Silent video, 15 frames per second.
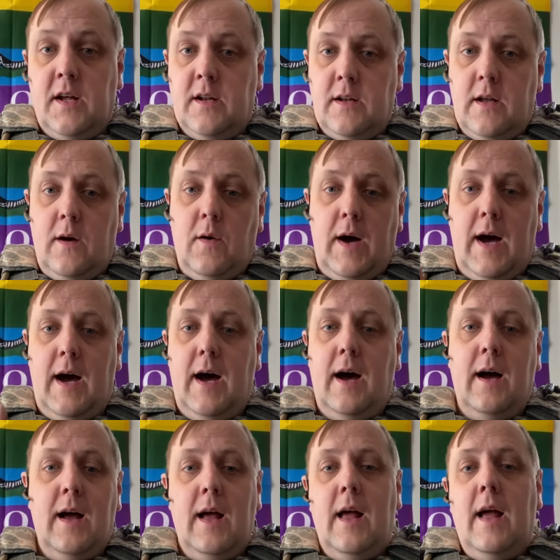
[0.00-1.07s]

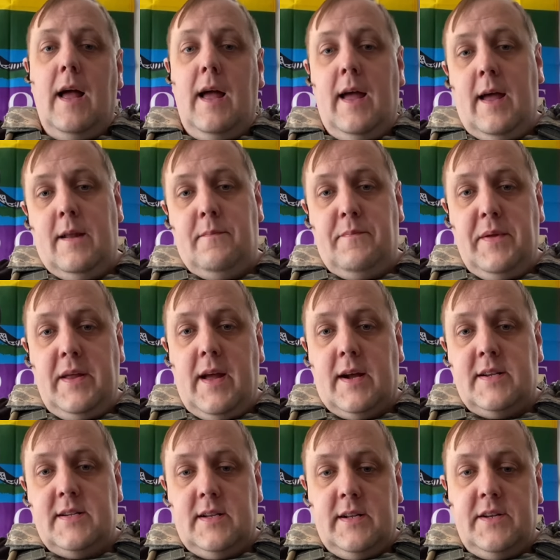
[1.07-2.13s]
aloha and be
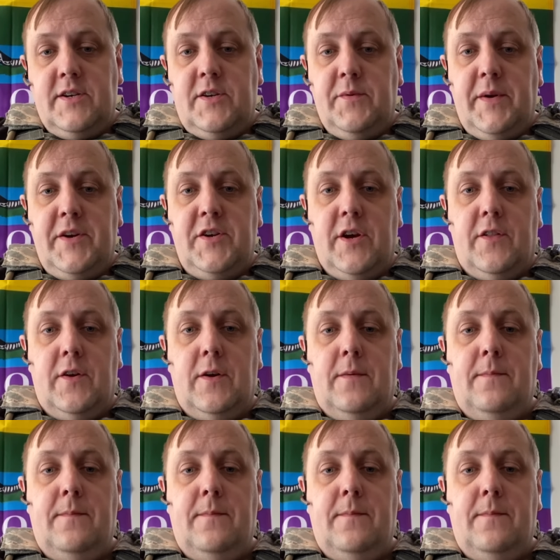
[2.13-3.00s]
excellent to each other.